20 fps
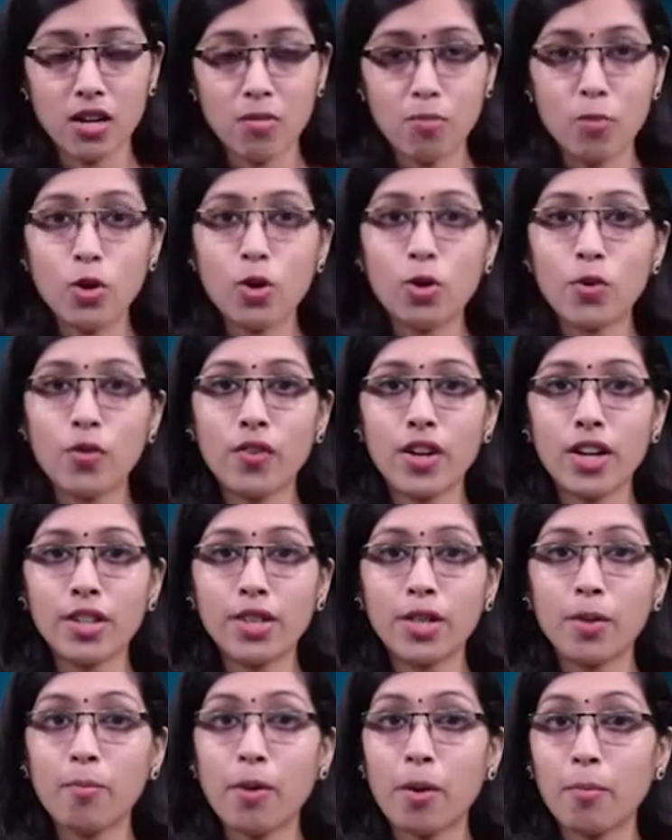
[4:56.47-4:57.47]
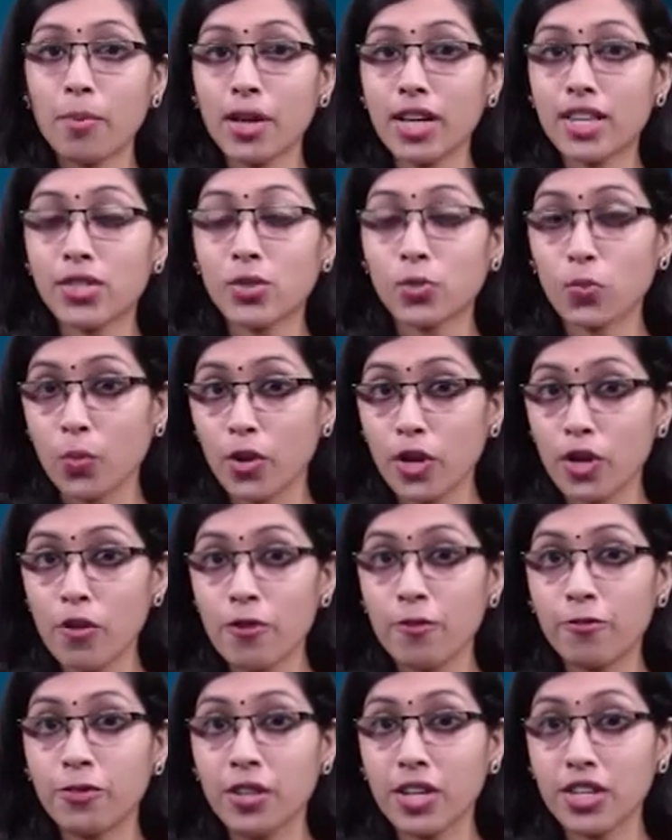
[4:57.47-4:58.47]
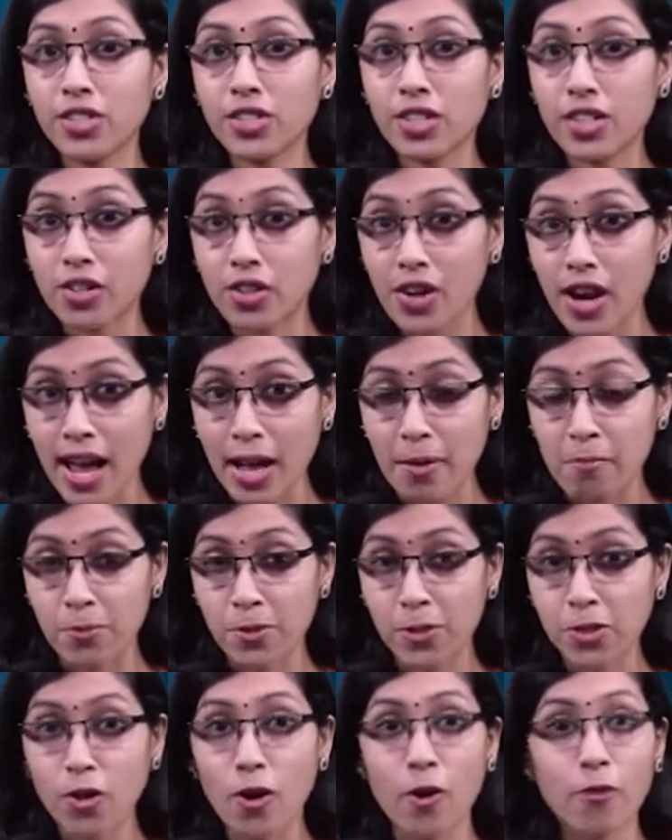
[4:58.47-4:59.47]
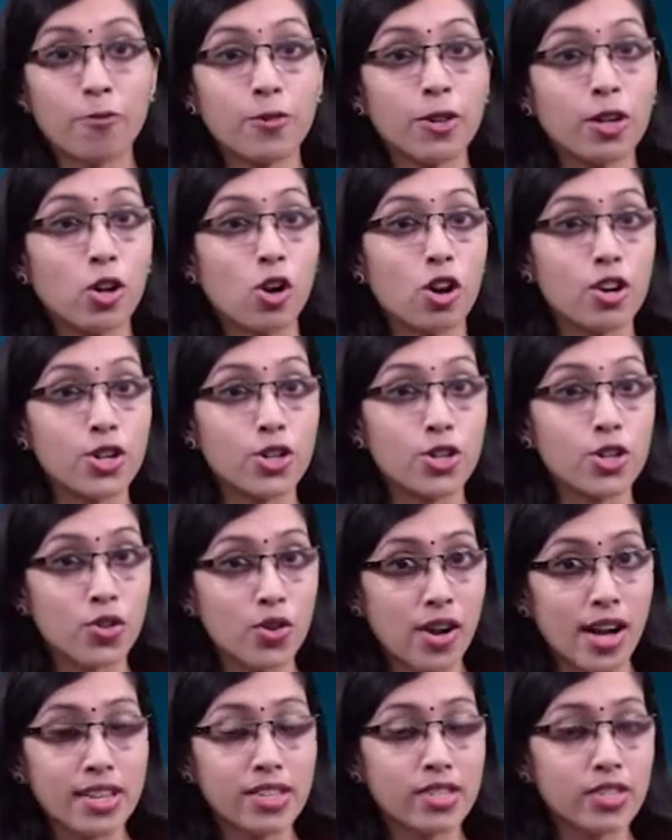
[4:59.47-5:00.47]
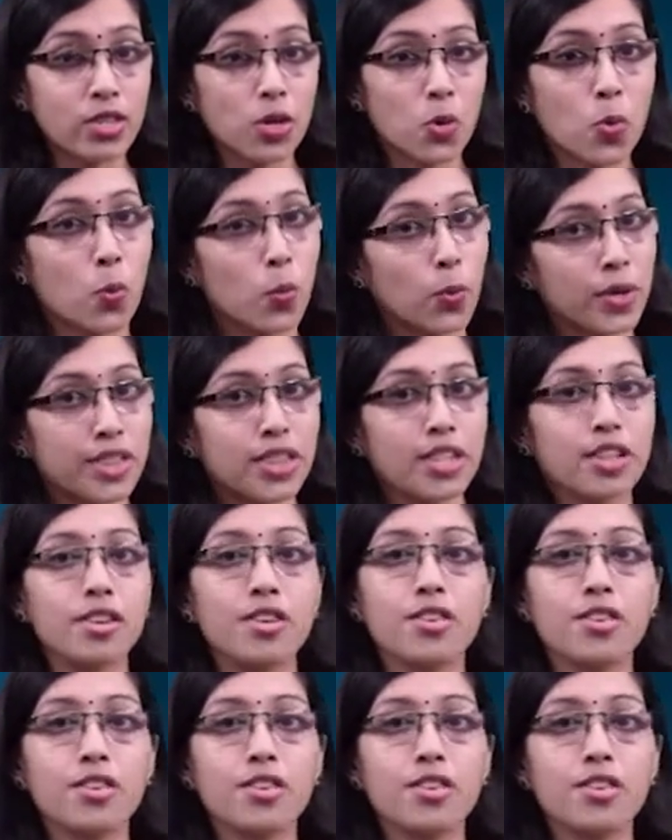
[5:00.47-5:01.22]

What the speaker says: Moreover, the public's view of these crimes often contrast with the